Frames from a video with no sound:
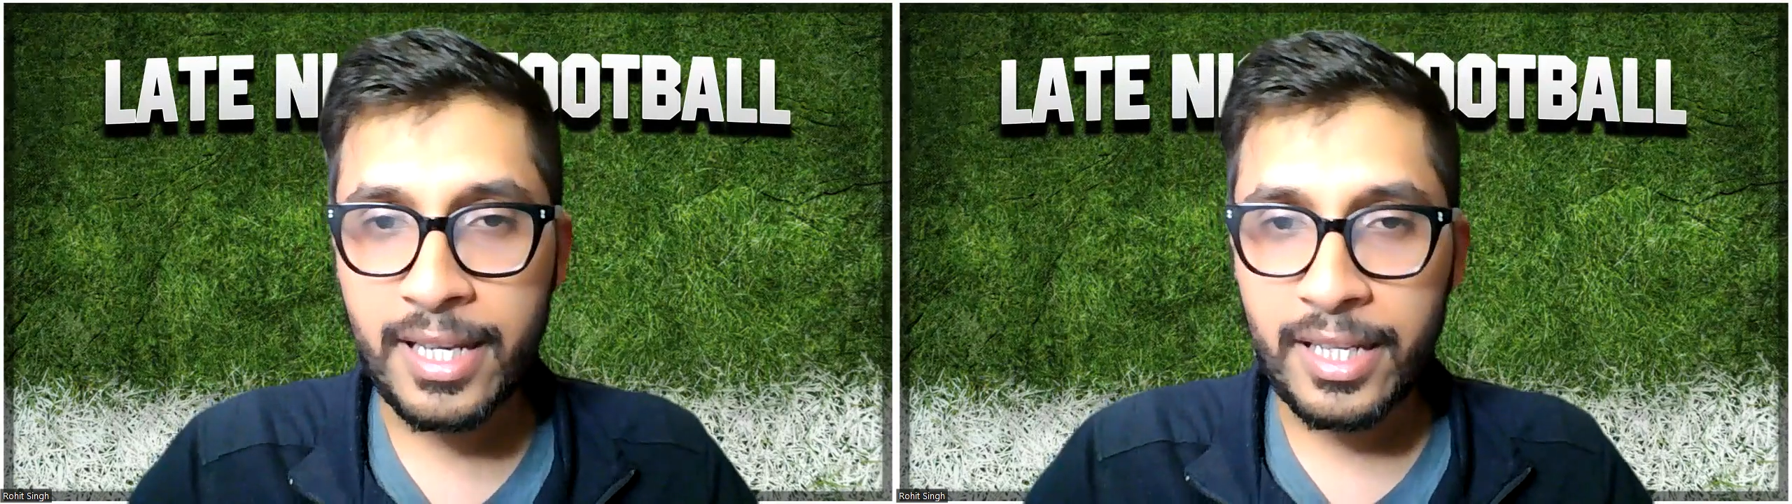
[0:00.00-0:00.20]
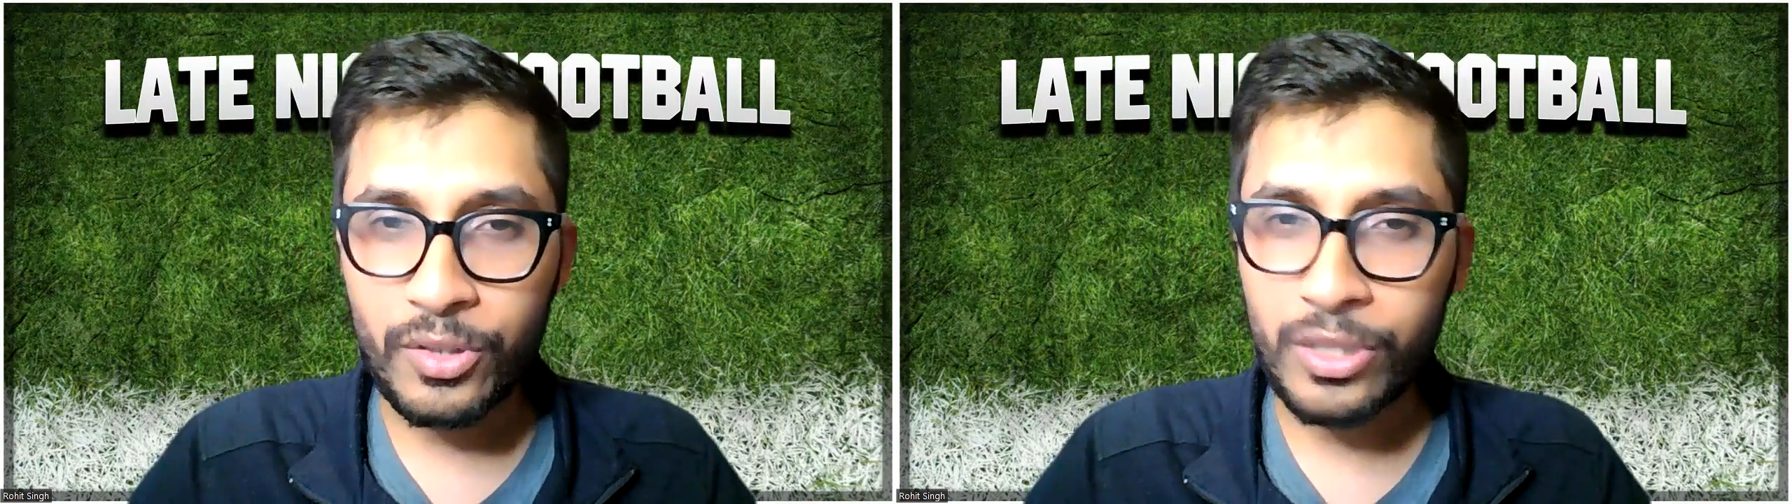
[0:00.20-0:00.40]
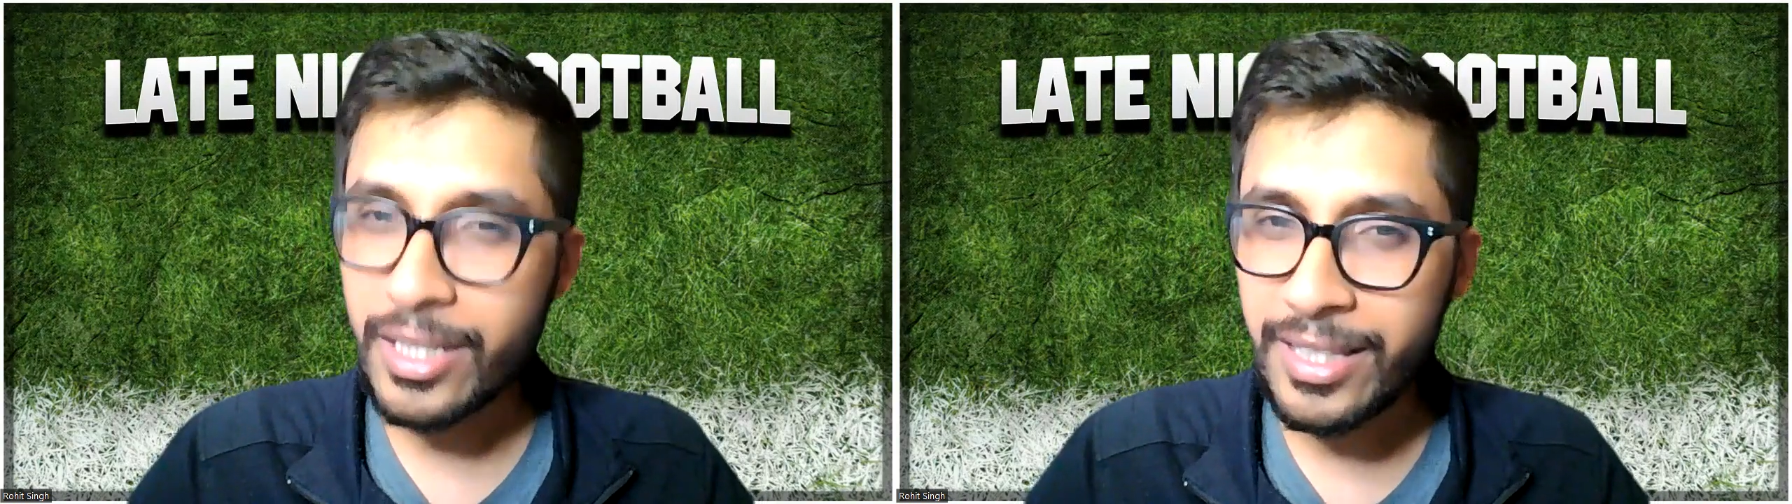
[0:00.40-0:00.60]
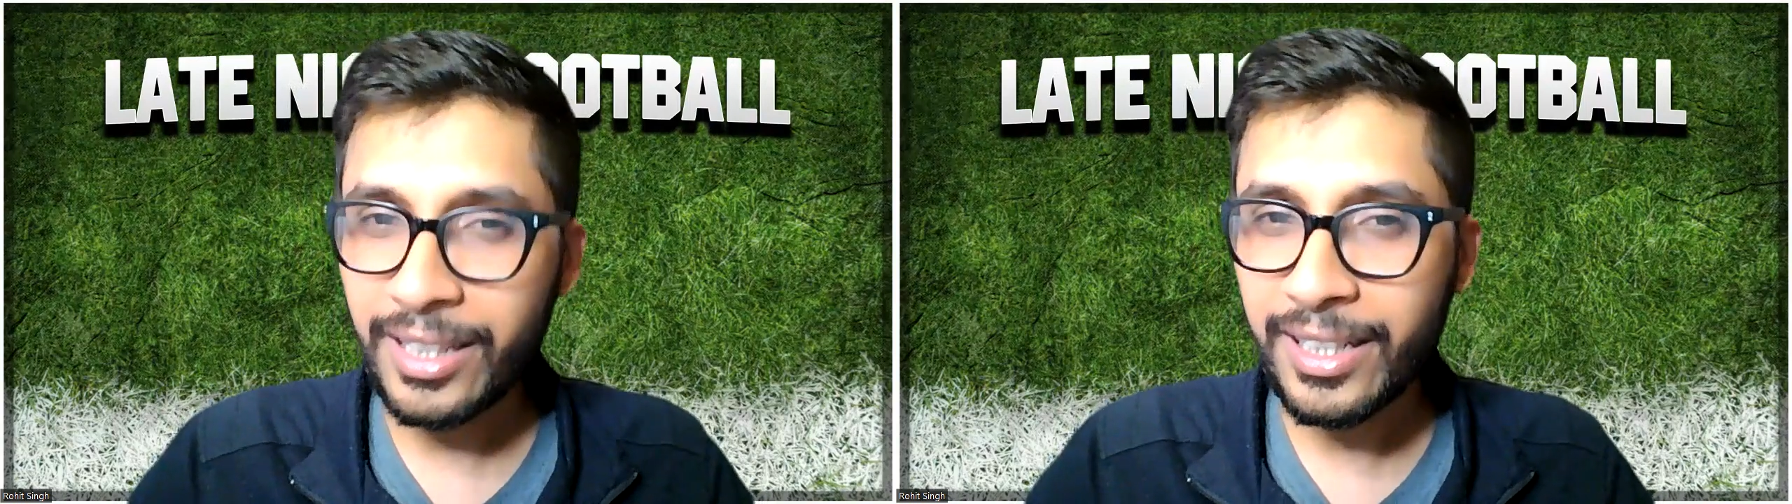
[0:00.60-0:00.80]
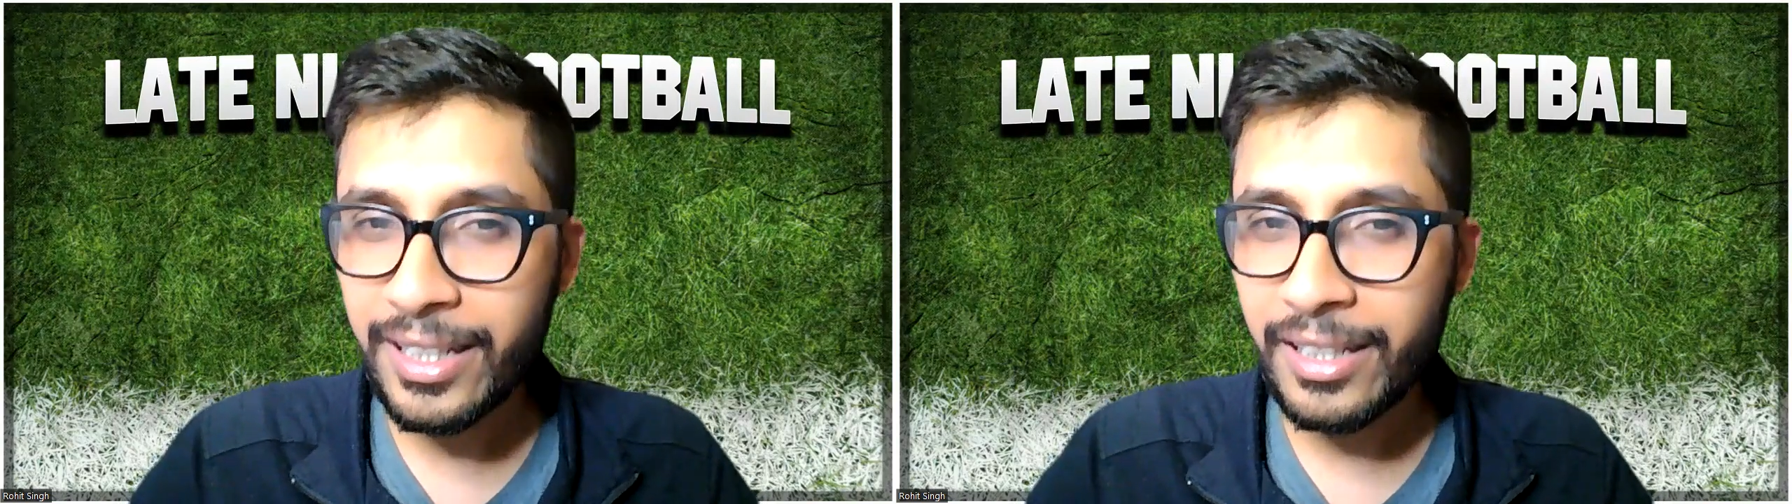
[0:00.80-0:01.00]
It was just that
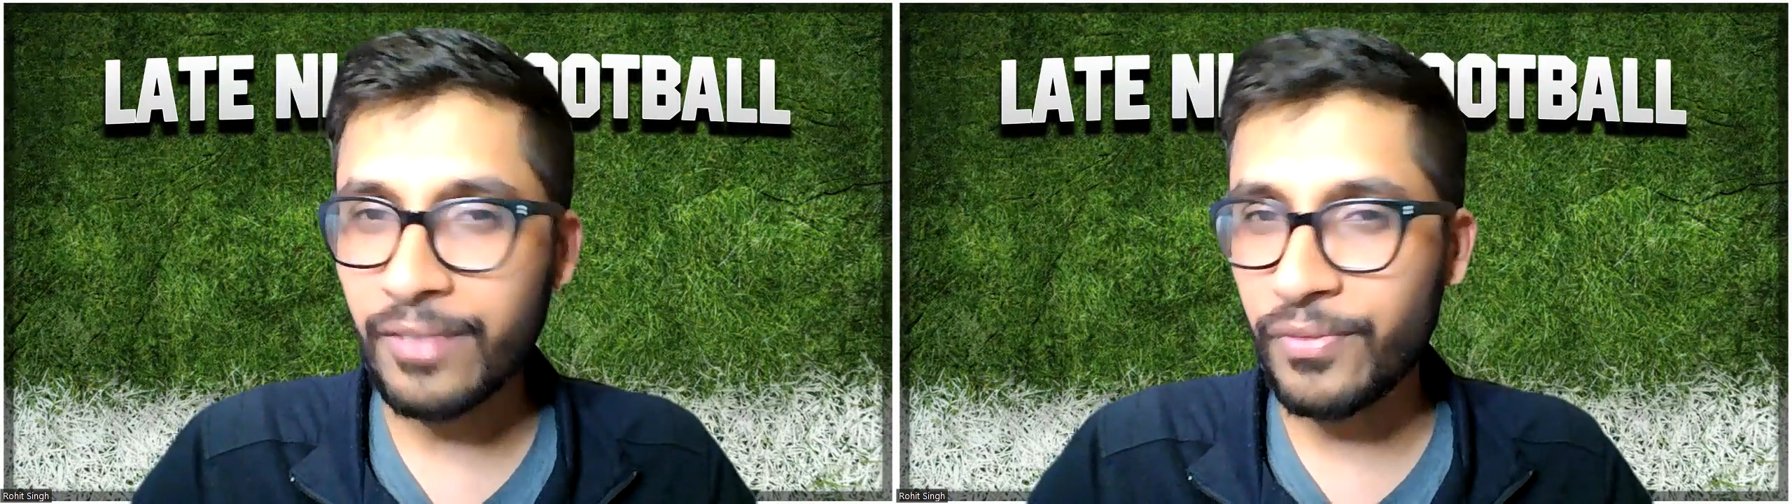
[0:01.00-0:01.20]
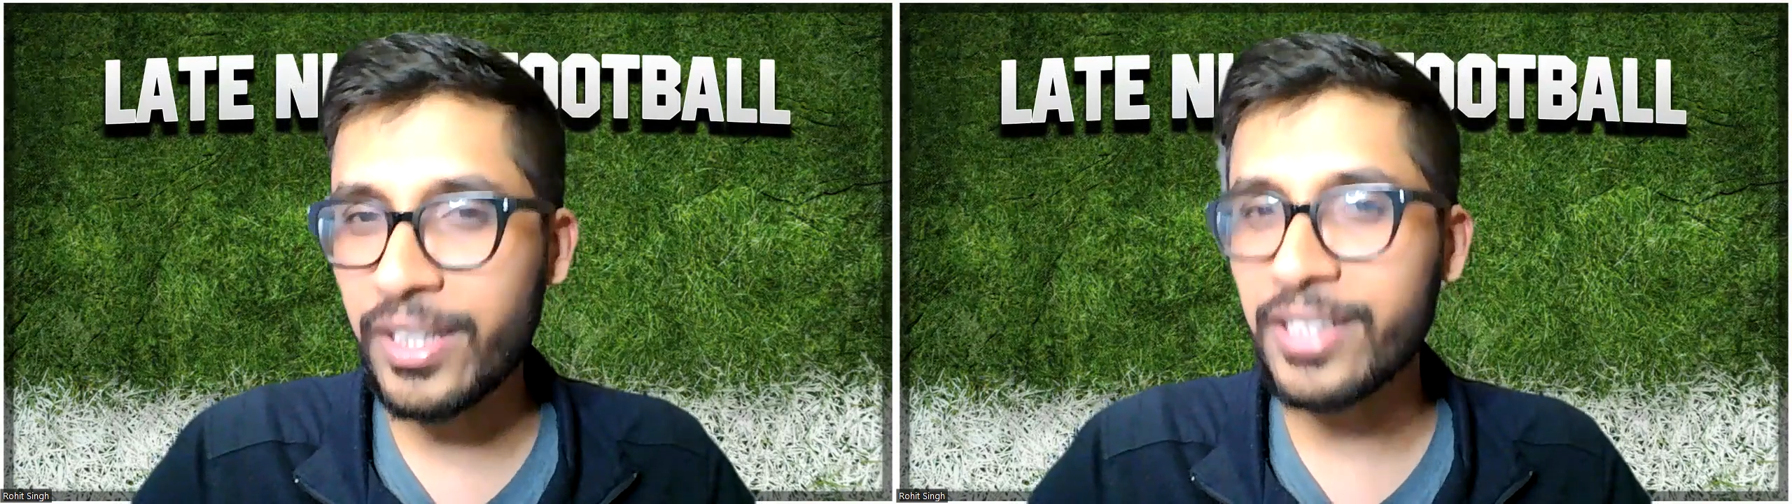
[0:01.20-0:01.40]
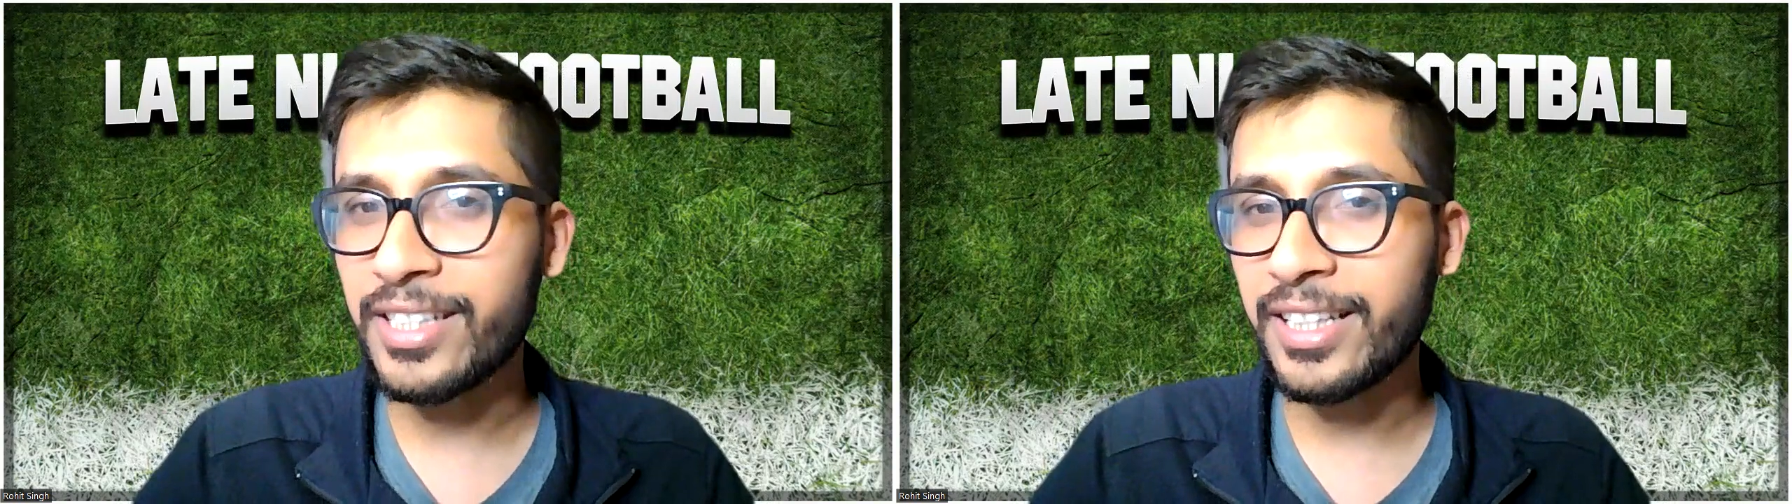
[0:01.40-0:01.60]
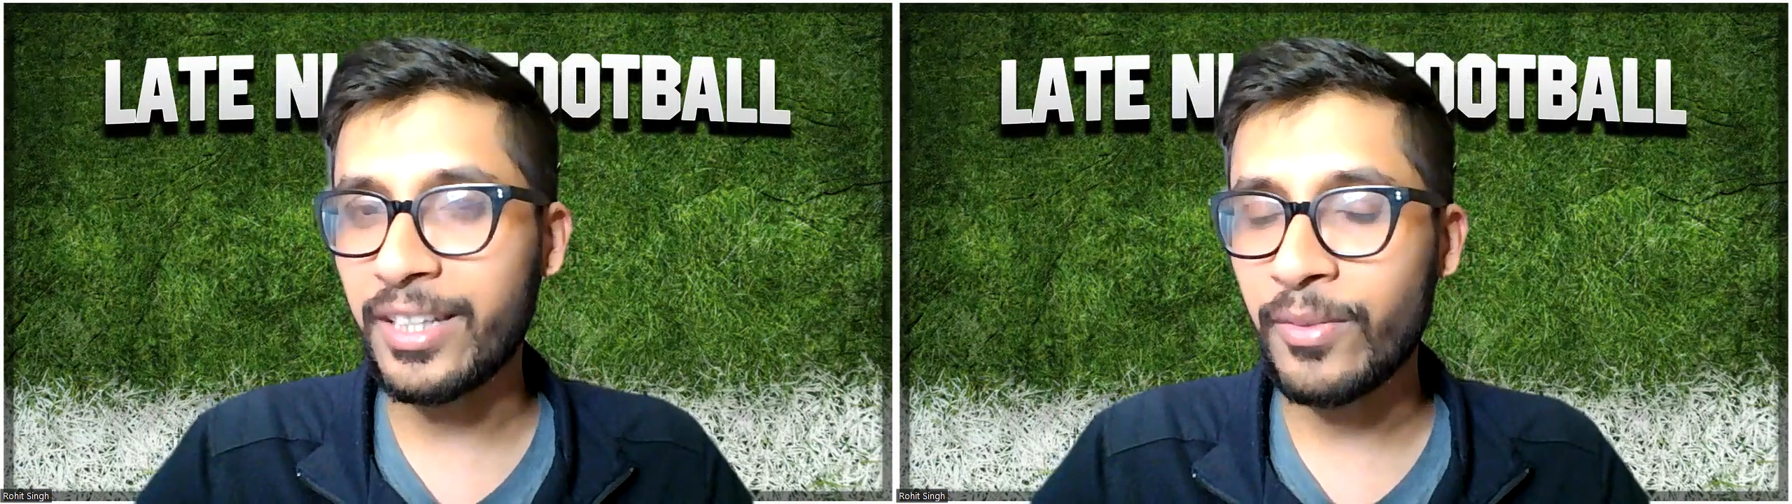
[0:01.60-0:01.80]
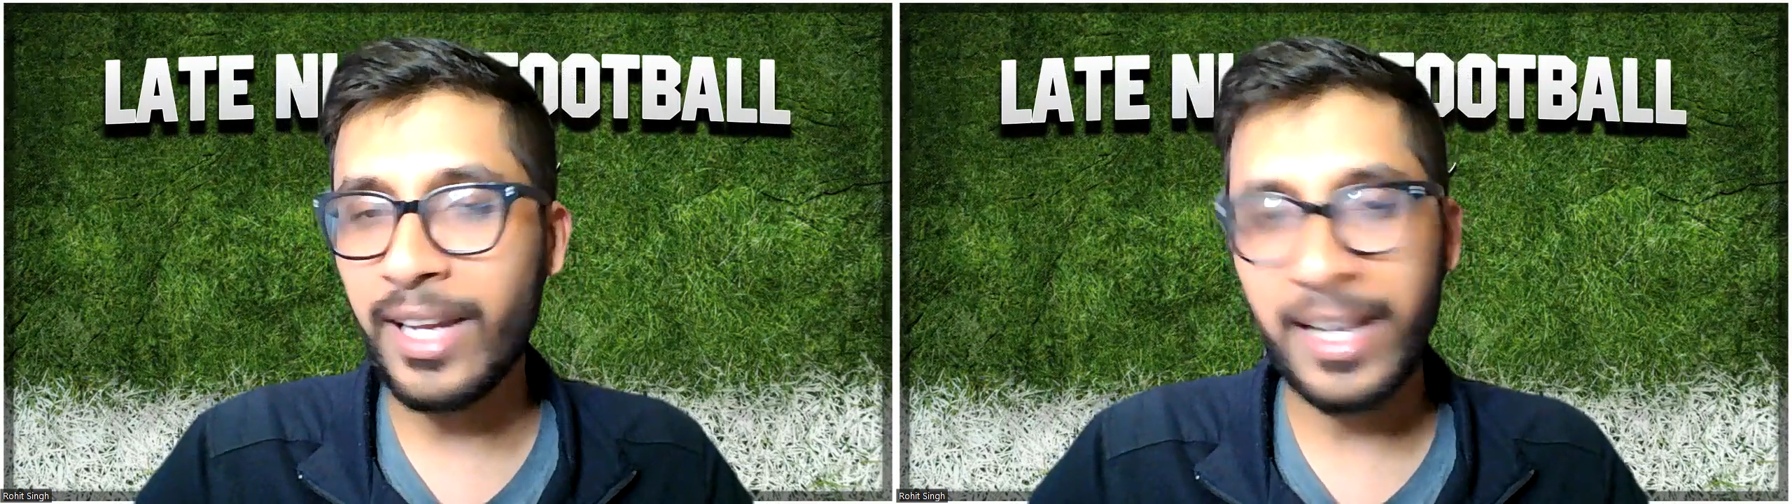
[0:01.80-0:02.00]
clinical finishing that
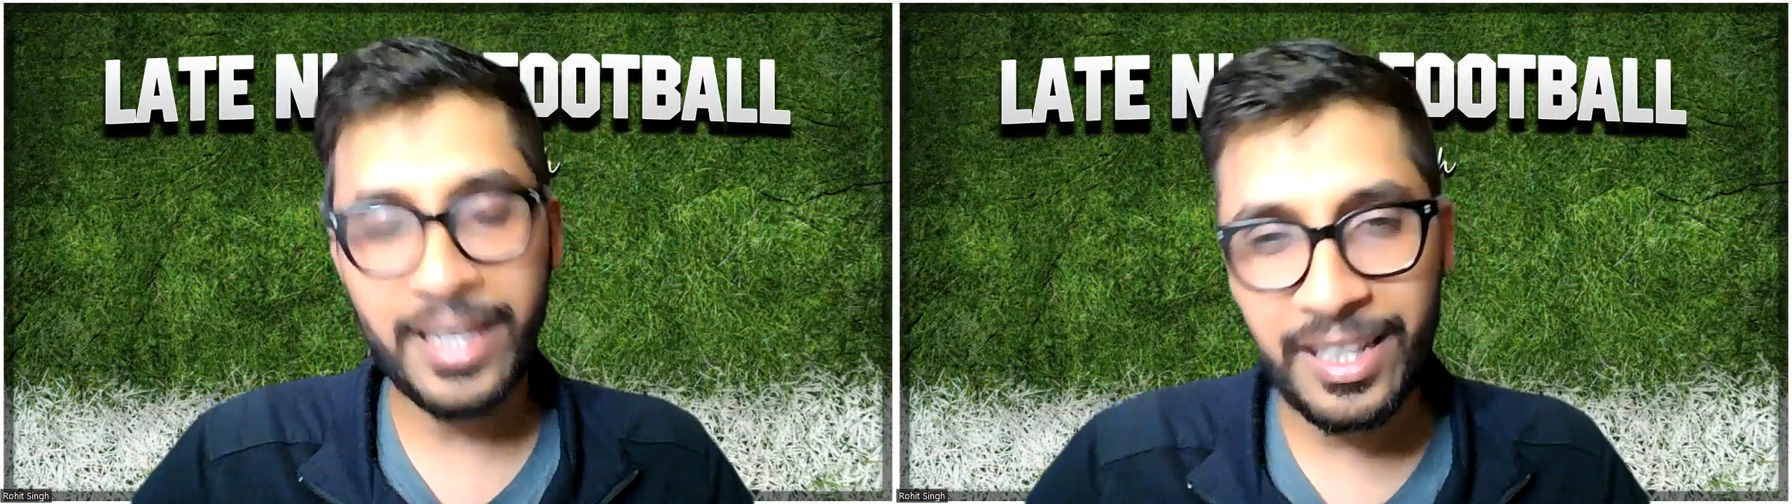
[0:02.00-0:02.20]
they were lacking,